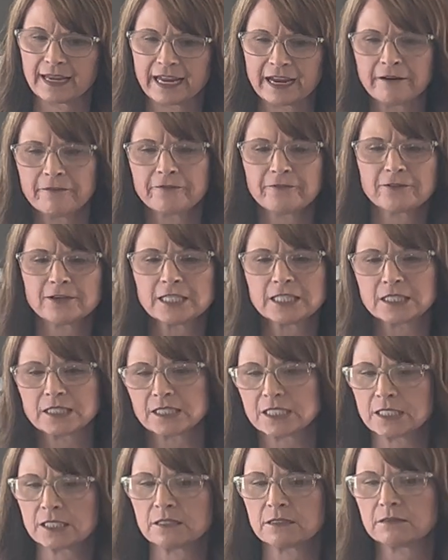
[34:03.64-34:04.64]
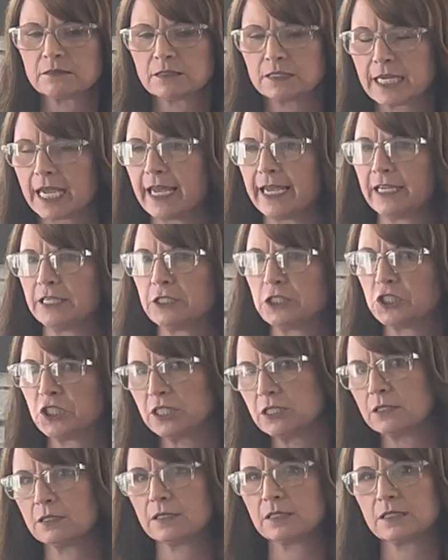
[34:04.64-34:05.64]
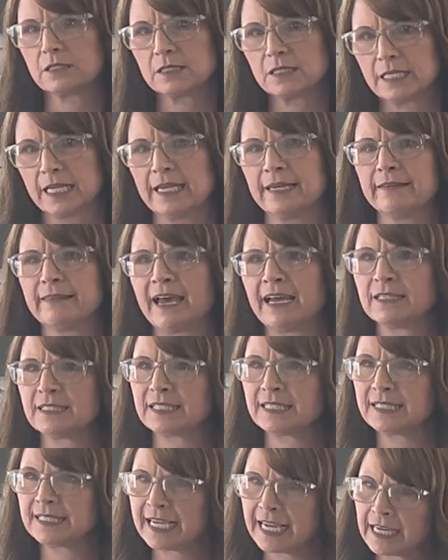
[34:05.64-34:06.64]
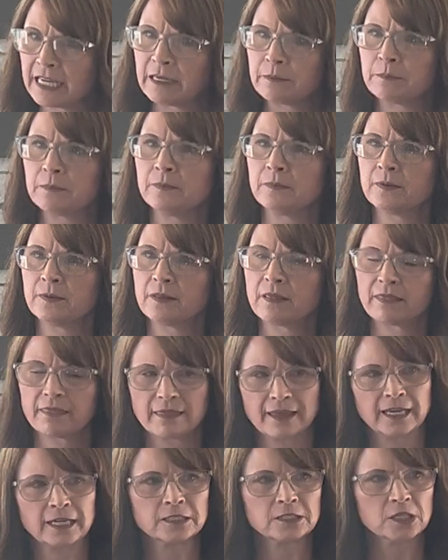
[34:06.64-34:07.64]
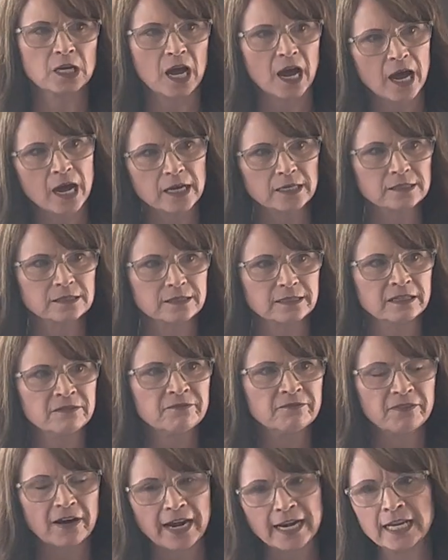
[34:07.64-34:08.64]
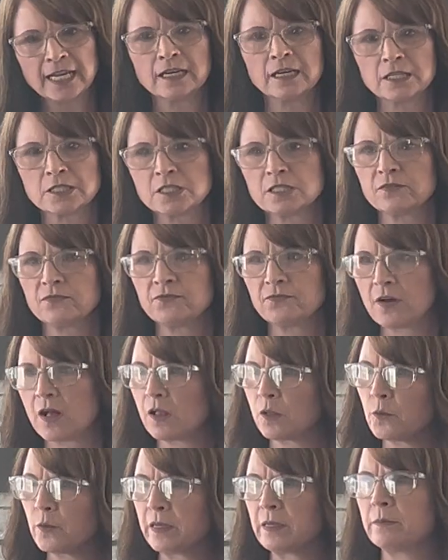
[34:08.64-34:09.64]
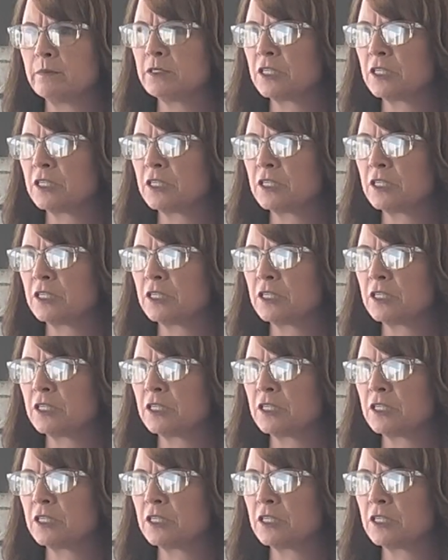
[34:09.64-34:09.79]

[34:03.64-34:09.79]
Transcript: Every single day, Jesus is saying that same thing to us, inviting us to follow him